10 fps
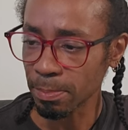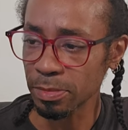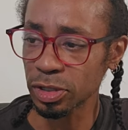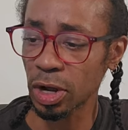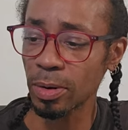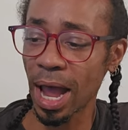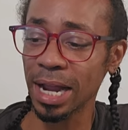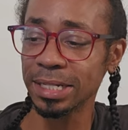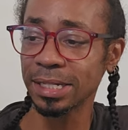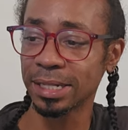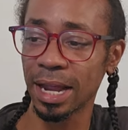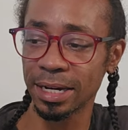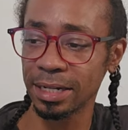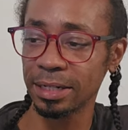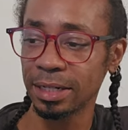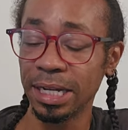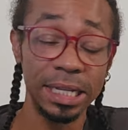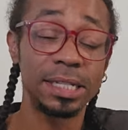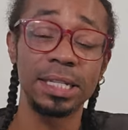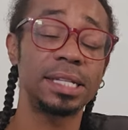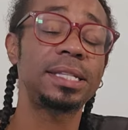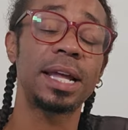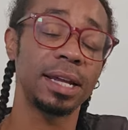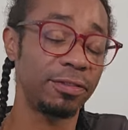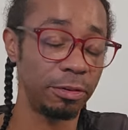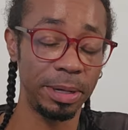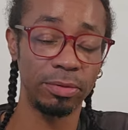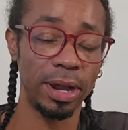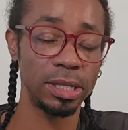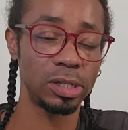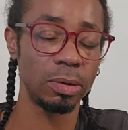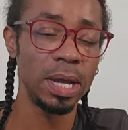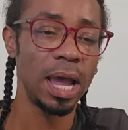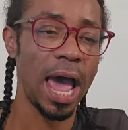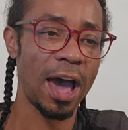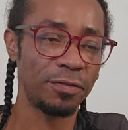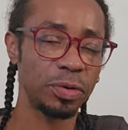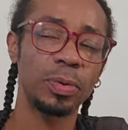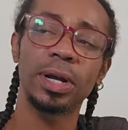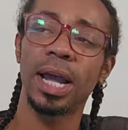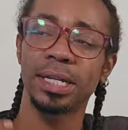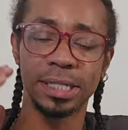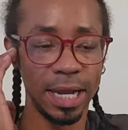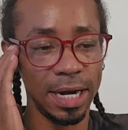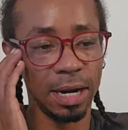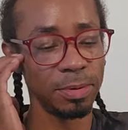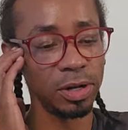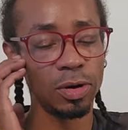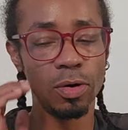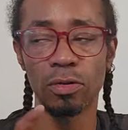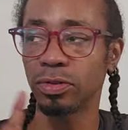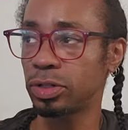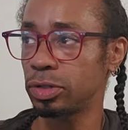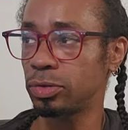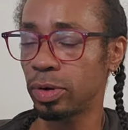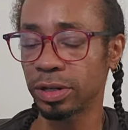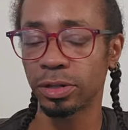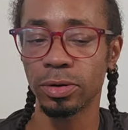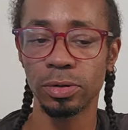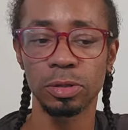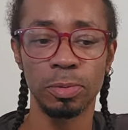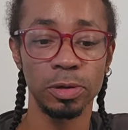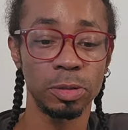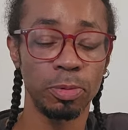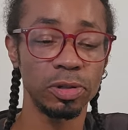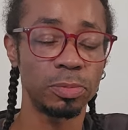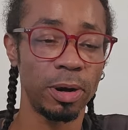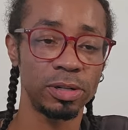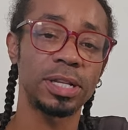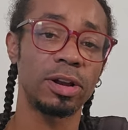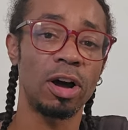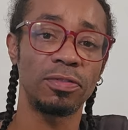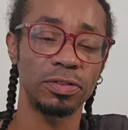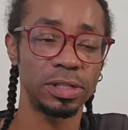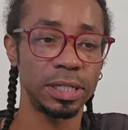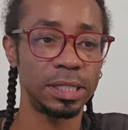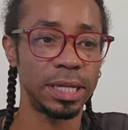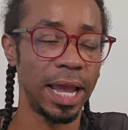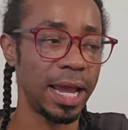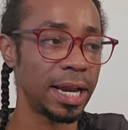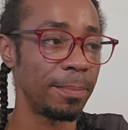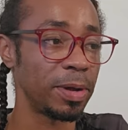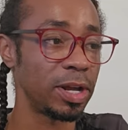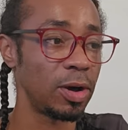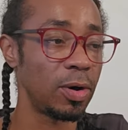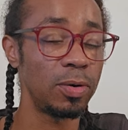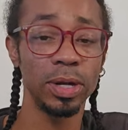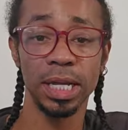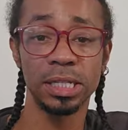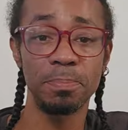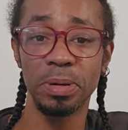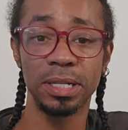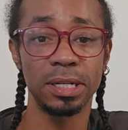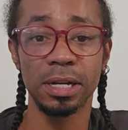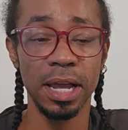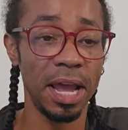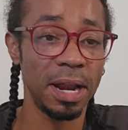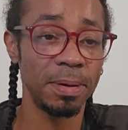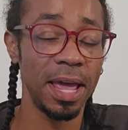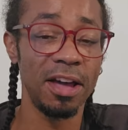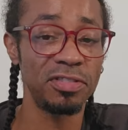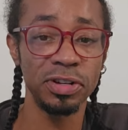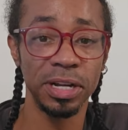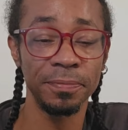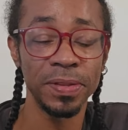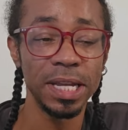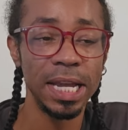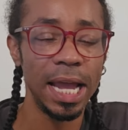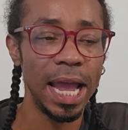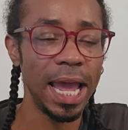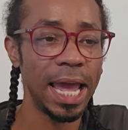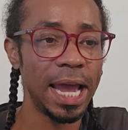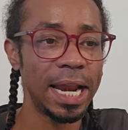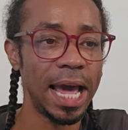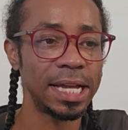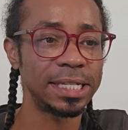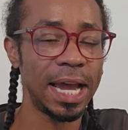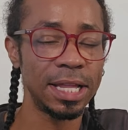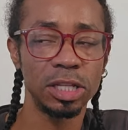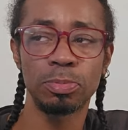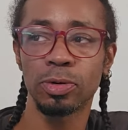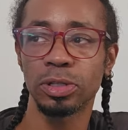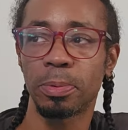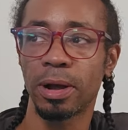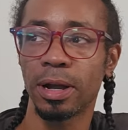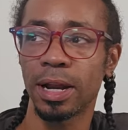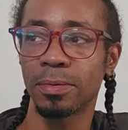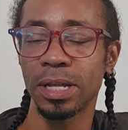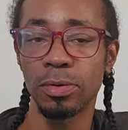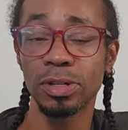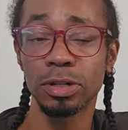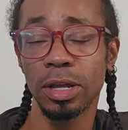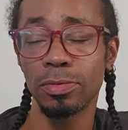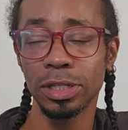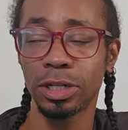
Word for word: so I decided it's the aesthetic for me, right? So after work, I decided I'm gonna go over to one of the local sport, sports bars that offers this, and I'm gonna go get some pizza and I'm gonna have a drink. And I sat at the sports bar, and I was, it was a, it was